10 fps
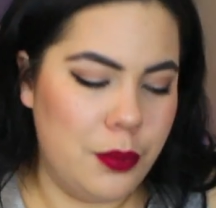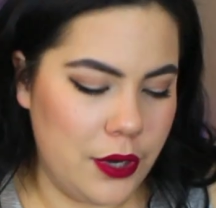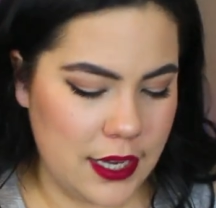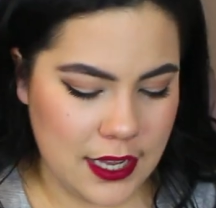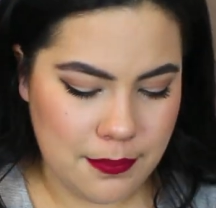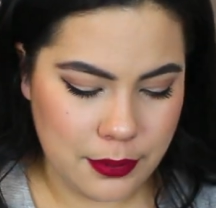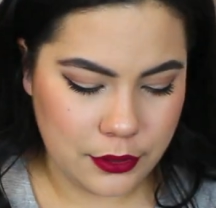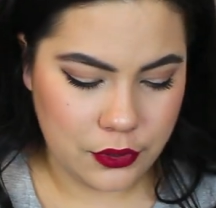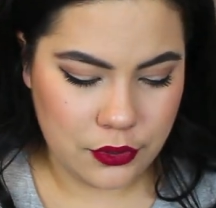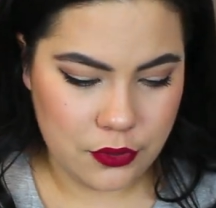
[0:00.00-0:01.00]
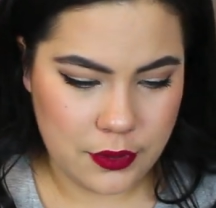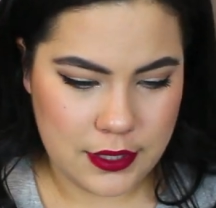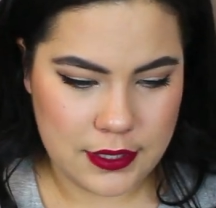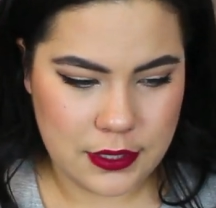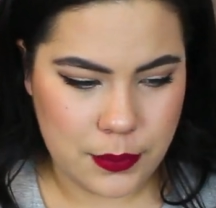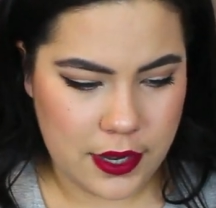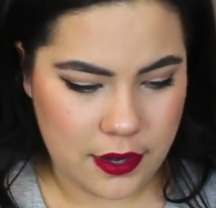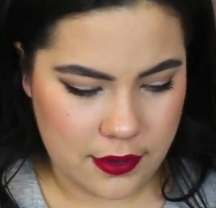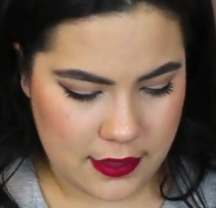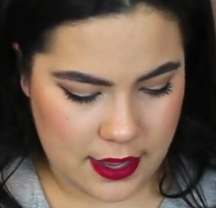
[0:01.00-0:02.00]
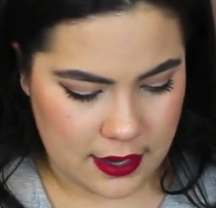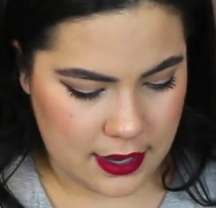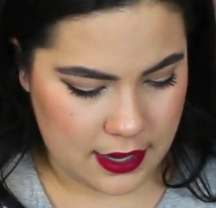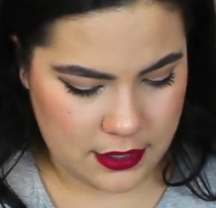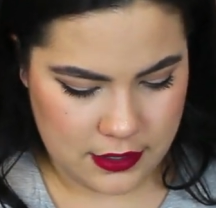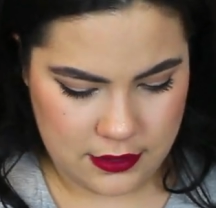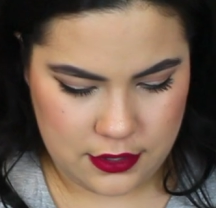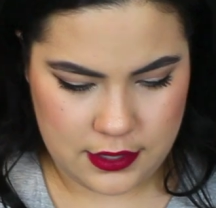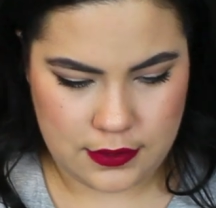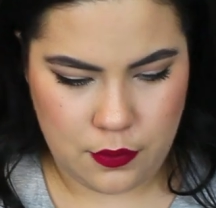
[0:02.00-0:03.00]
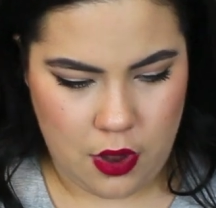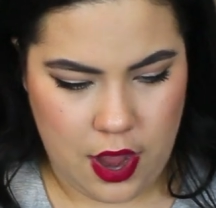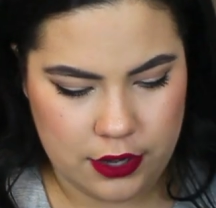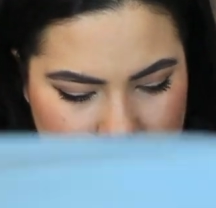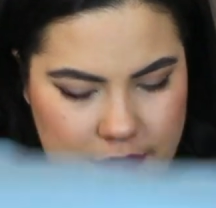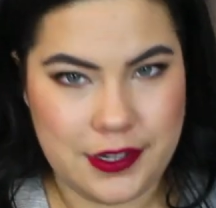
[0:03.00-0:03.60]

pretty blue sweater that I just washed.